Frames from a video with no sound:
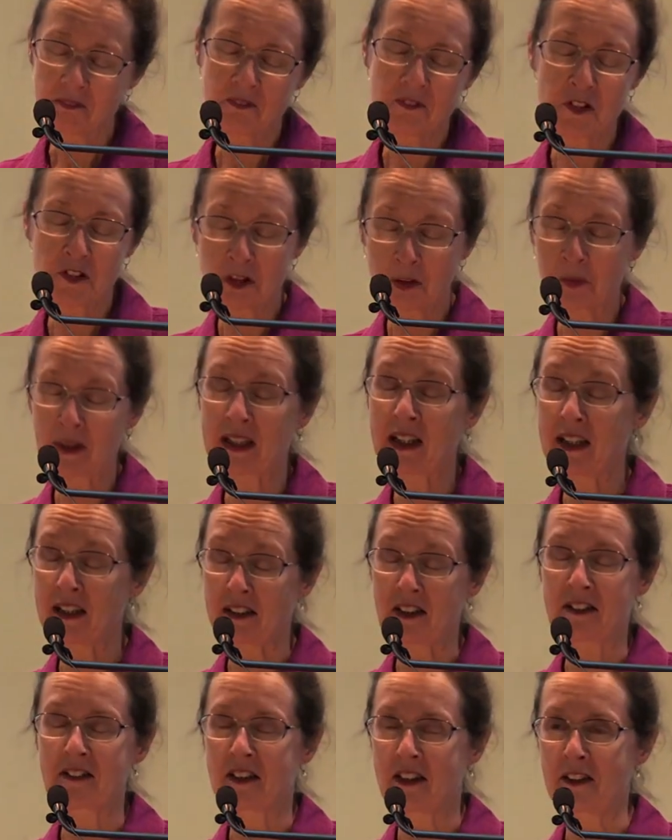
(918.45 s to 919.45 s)
so
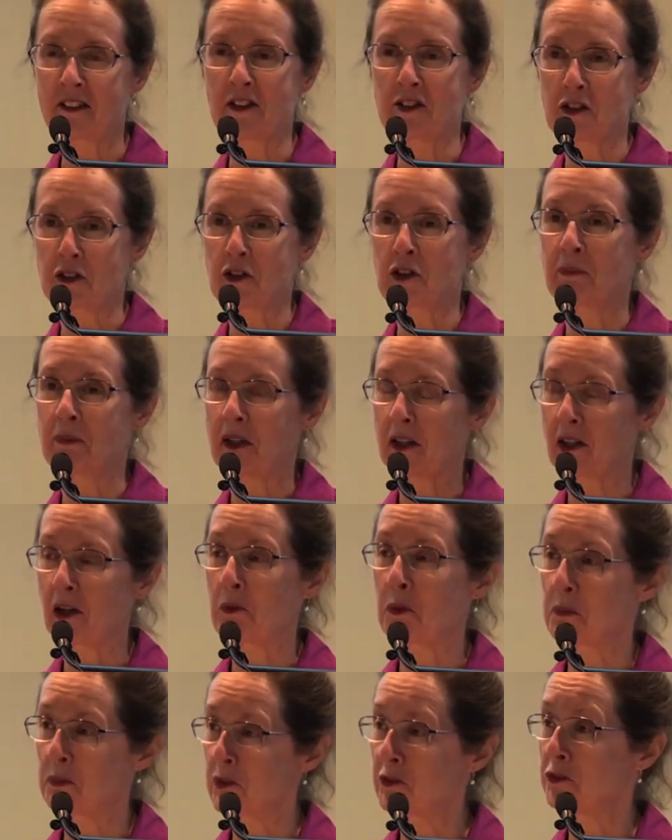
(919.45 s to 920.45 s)
again, it's another term that I
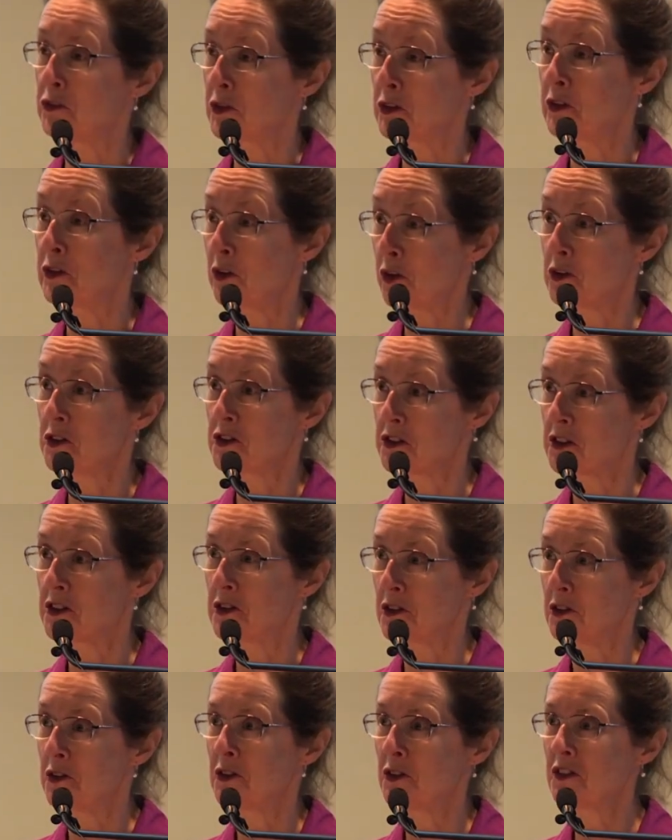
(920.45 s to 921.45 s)
would prefer not to
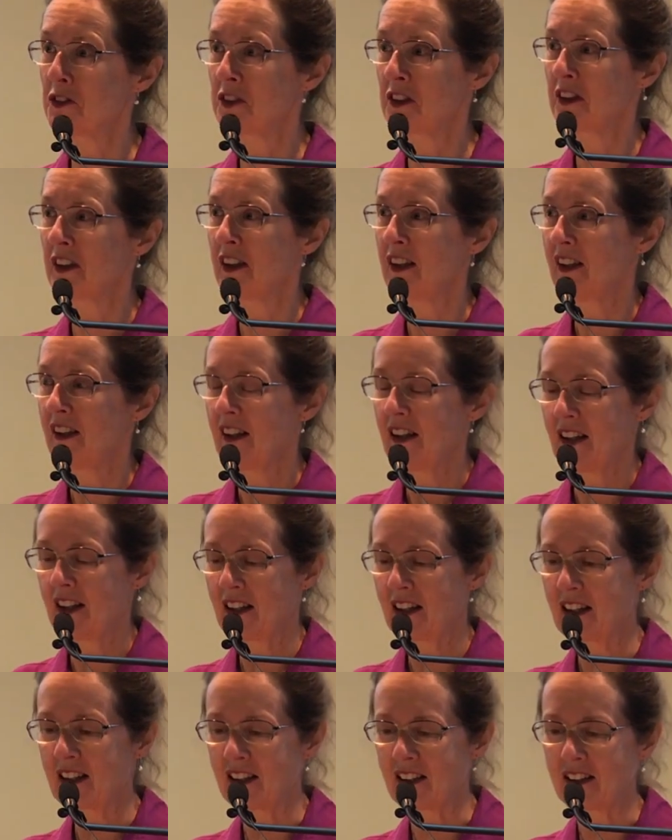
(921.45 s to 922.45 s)
use,
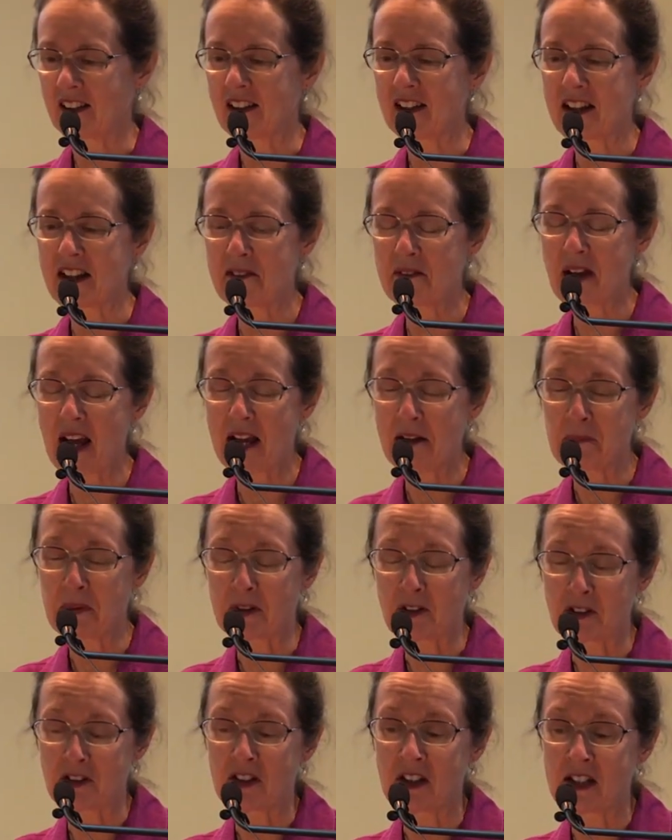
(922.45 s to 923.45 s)

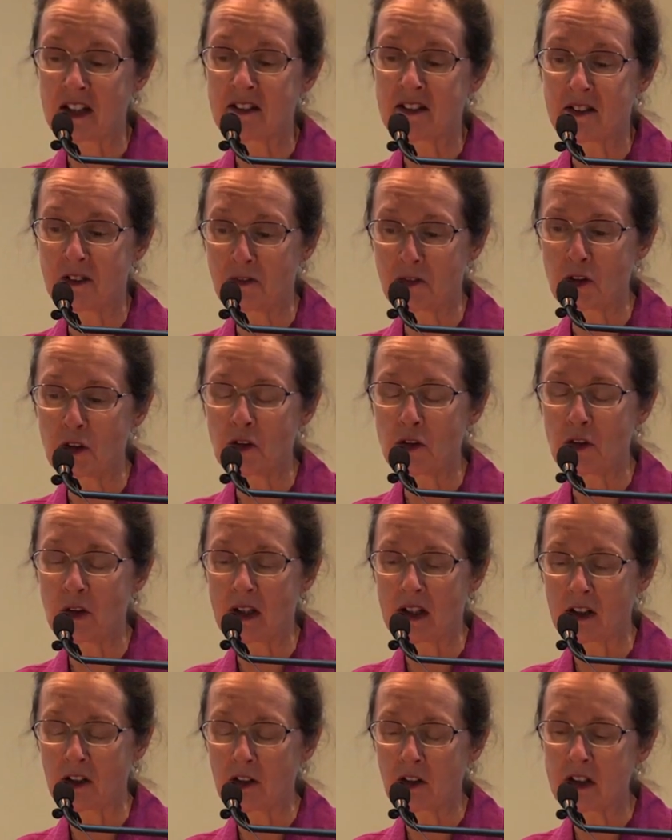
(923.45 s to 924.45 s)
because it is the view
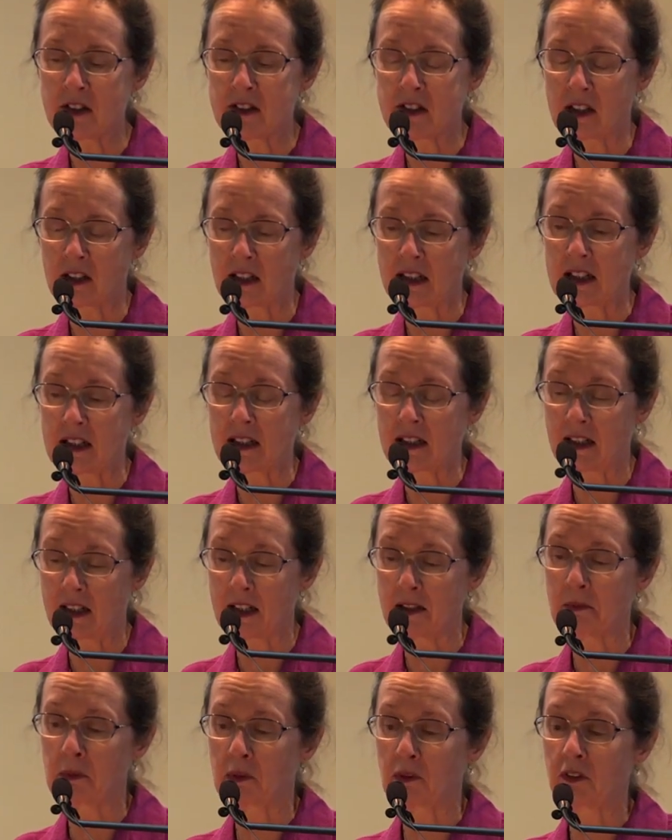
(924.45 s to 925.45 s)
increasingly
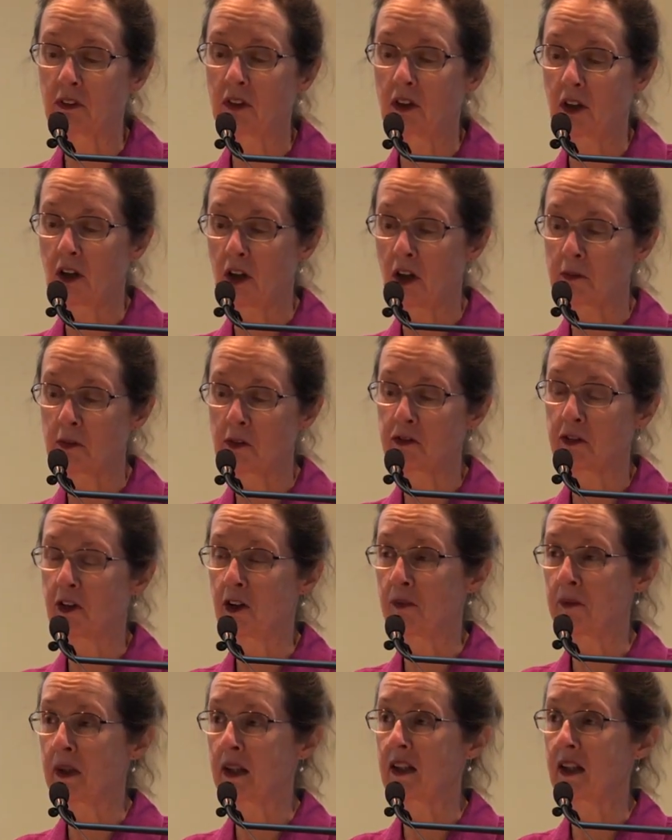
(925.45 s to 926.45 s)
labelled
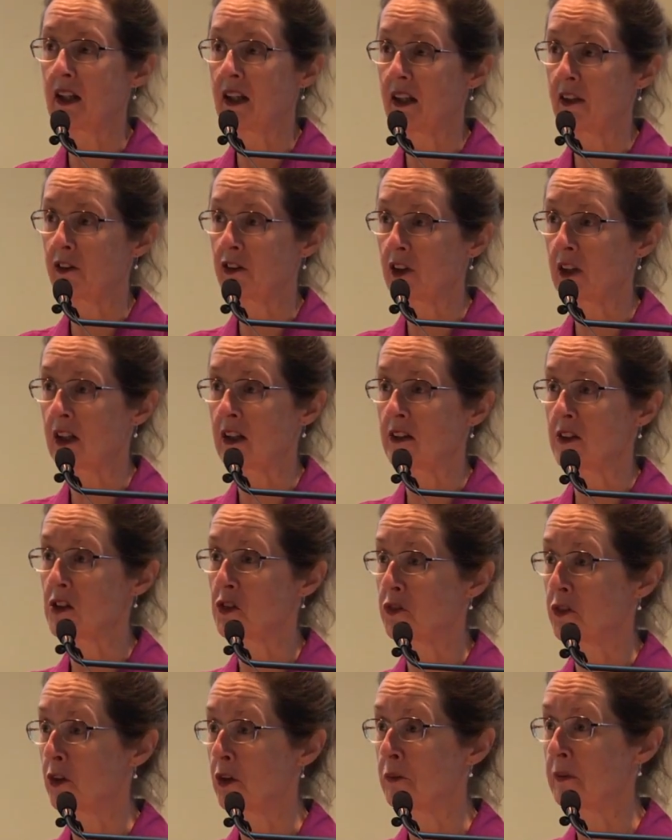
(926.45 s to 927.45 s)
homophobic and
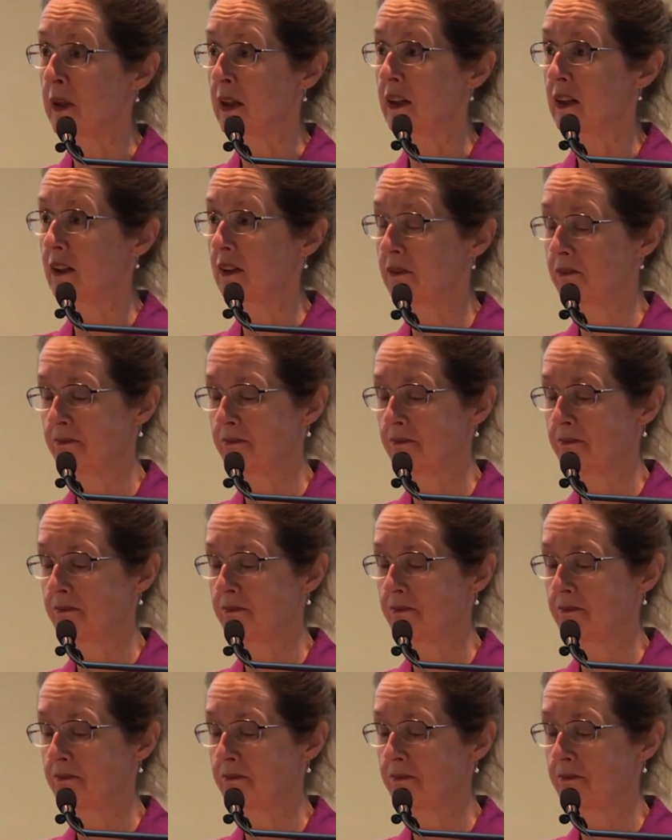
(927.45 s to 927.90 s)
transphobic.